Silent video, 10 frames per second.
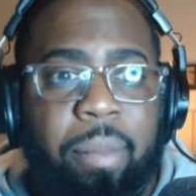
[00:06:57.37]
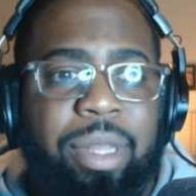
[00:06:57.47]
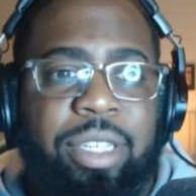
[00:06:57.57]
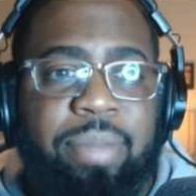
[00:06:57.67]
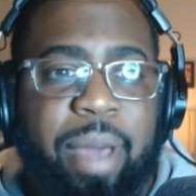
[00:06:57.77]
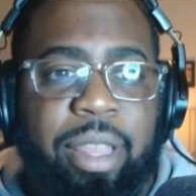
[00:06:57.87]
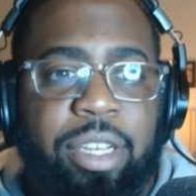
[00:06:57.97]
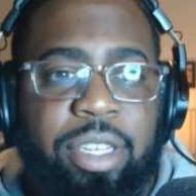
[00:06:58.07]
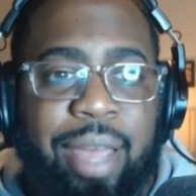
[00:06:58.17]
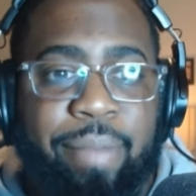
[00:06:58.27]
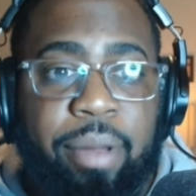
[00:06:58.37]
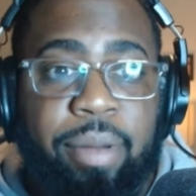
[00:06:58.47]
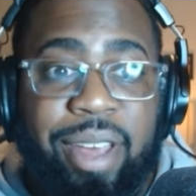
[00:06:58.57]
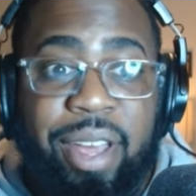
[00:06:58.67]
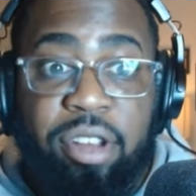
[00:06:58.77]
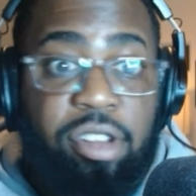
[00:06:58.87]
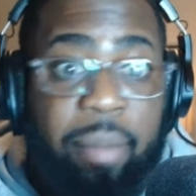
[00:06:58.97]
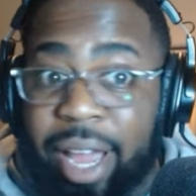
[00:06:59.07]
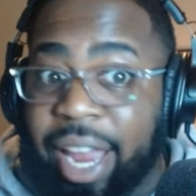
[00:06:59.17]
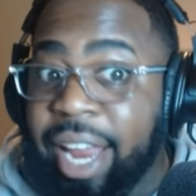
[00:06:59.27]
I'm about to make this statement. Talking
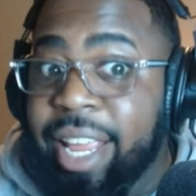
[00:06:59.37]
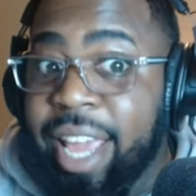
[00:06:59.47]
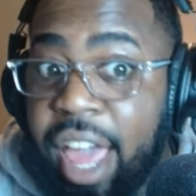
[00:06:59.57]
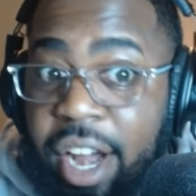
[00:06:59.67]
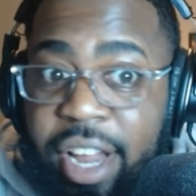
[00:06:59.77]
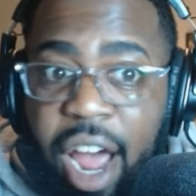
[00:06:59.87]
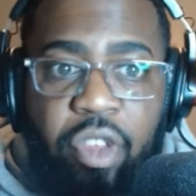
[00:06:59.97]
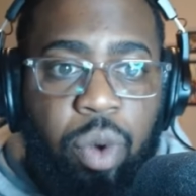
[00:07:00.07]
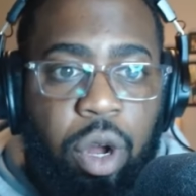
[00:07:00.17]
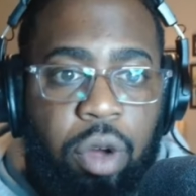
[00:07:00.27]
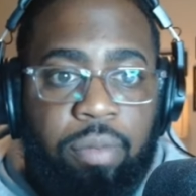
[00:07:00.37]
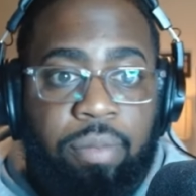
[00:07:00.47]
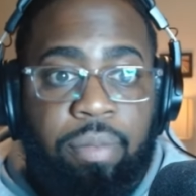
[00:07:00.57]
about Indiana down the road,